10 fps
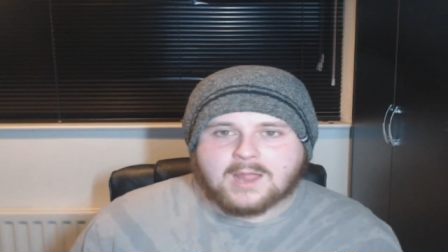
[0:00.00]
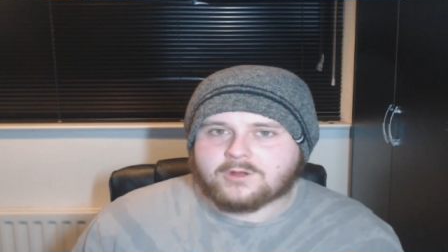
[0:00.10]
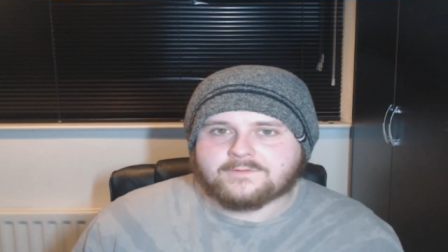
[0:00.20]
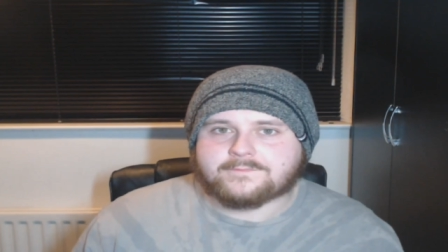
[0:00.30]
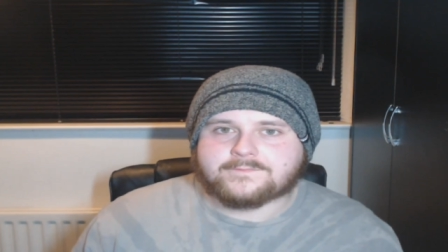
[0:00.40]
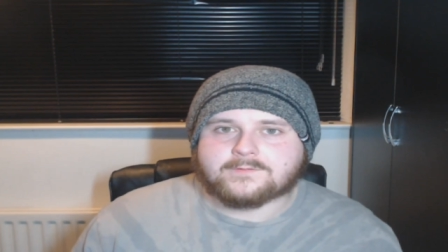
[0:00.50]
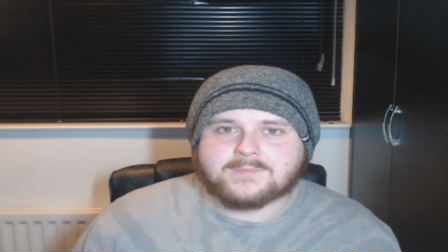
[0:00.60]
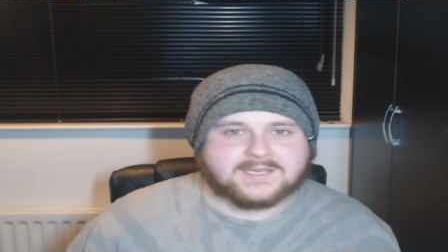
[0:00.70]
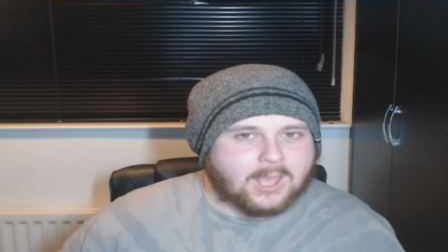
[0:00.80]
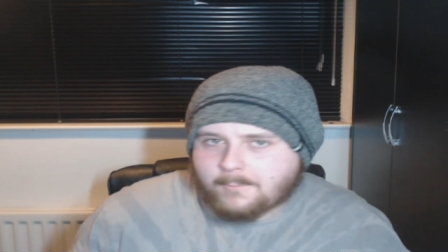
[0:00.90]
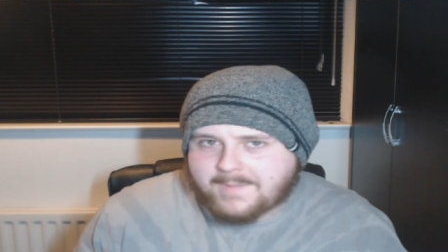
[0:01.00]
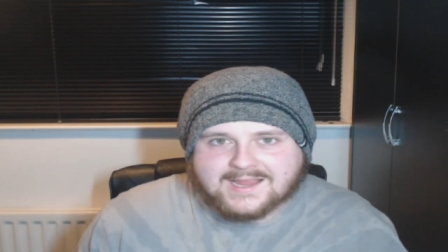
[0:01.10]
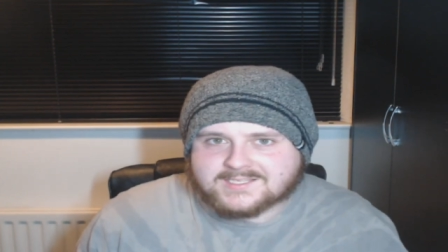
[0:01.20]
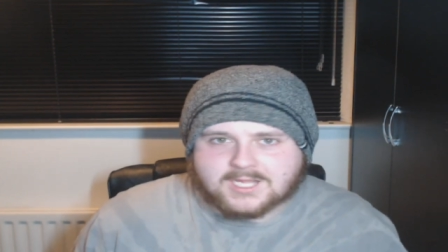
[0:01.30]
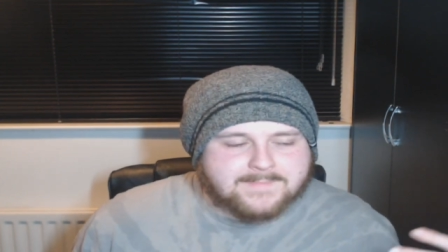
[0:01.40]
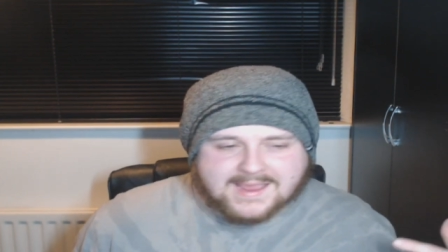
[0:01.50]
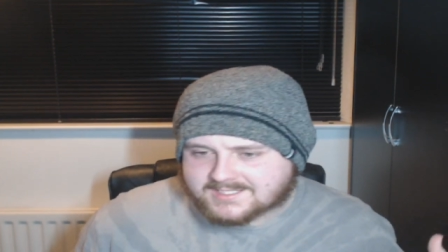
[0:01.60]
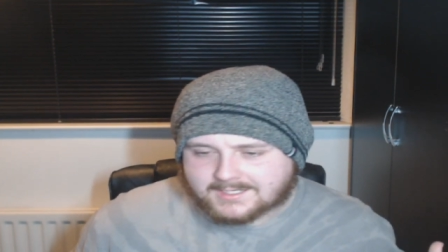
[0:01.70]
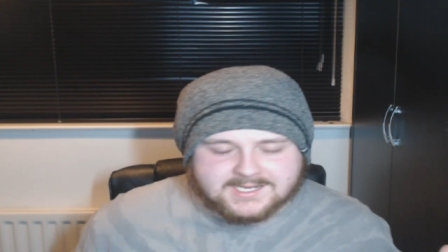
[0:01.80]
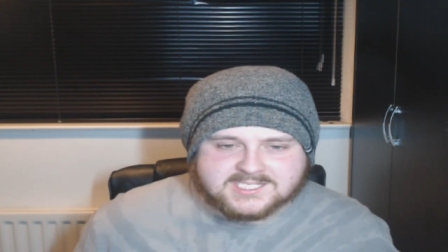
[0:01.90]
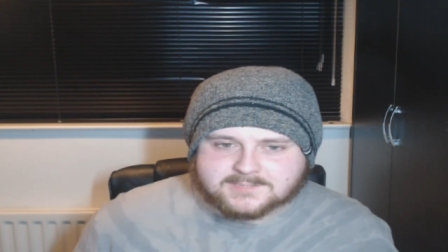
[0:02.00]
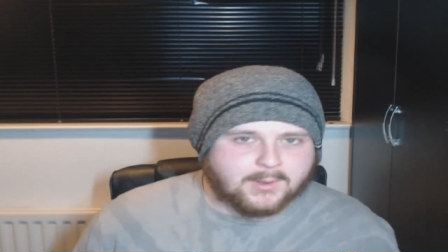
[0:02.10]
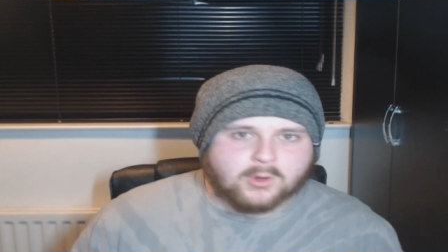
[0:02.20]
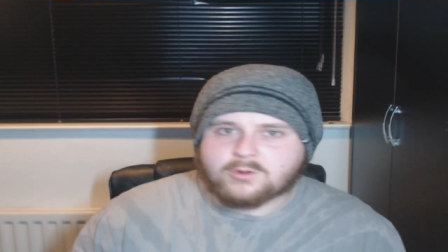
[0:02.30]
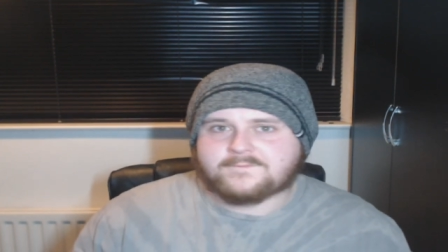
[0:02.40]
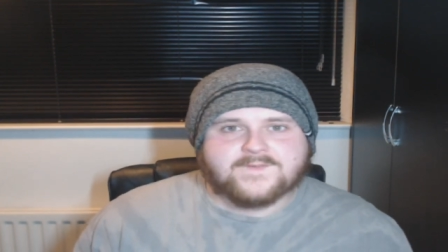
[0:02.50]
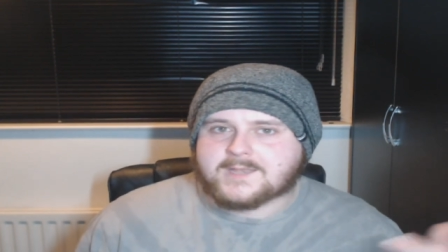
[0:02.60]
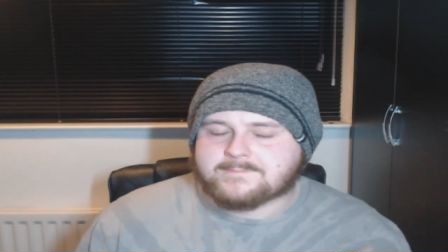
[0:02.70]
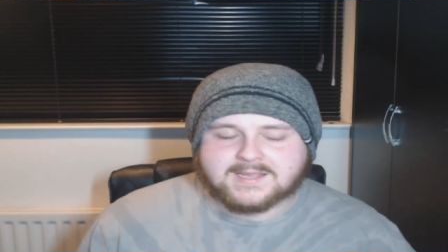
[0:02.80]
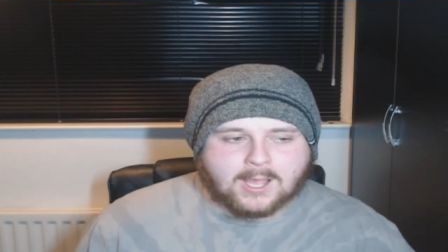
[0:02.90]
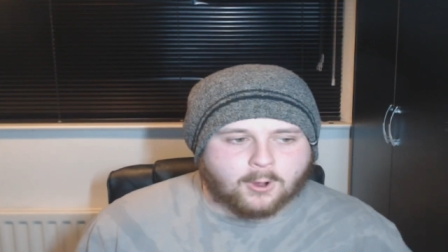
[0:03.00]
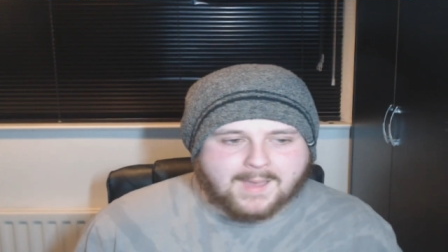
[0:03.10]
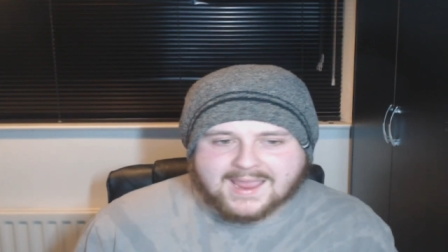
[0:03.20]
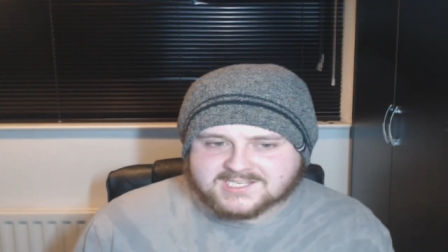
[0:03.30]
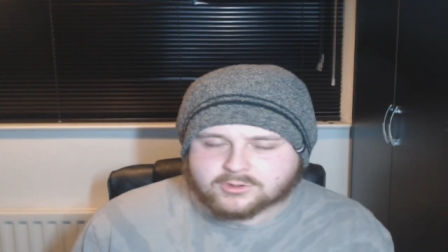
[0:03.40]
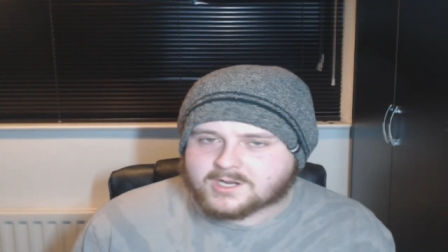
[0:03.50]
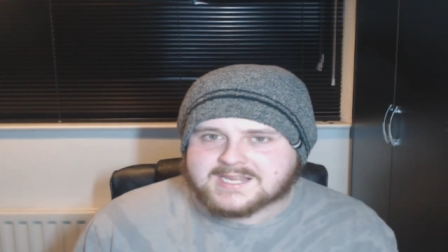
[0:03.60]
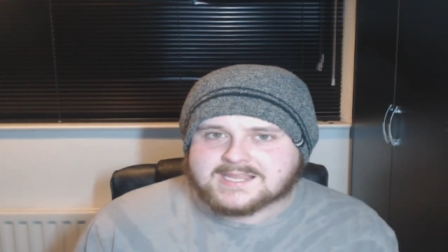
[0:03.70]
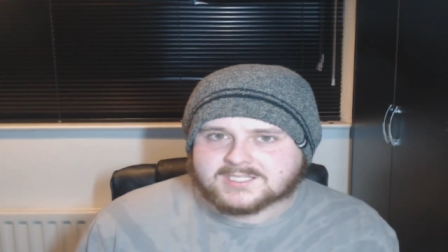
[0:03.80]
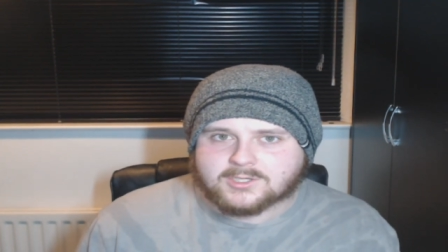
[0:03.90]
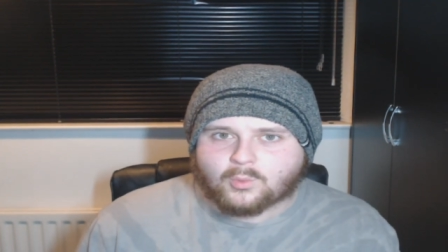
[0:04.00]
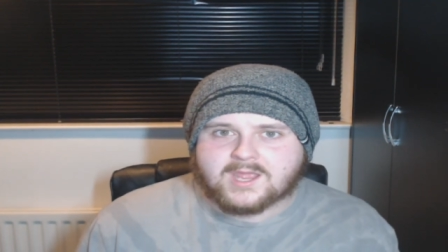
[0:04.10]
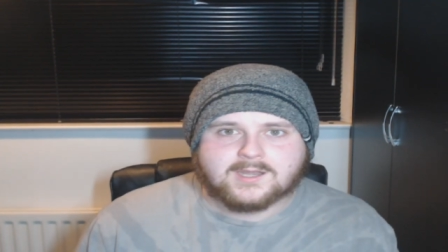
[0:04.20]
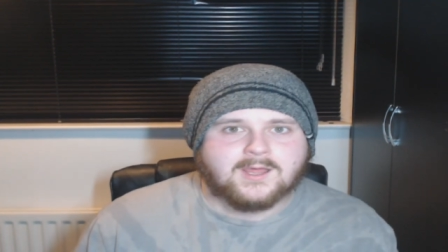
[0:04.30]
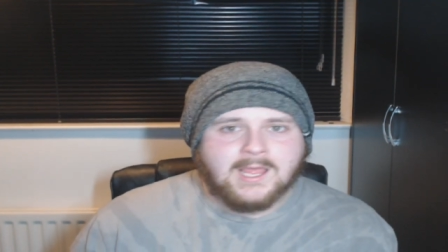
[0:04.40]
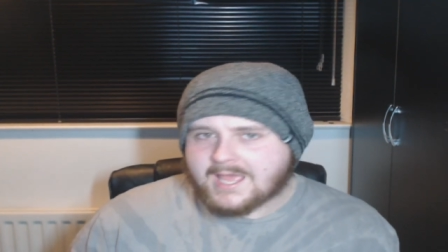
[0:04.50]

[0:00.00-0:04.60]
with Miguel Baeza, basically spoon fed Miguel Baeza a decent win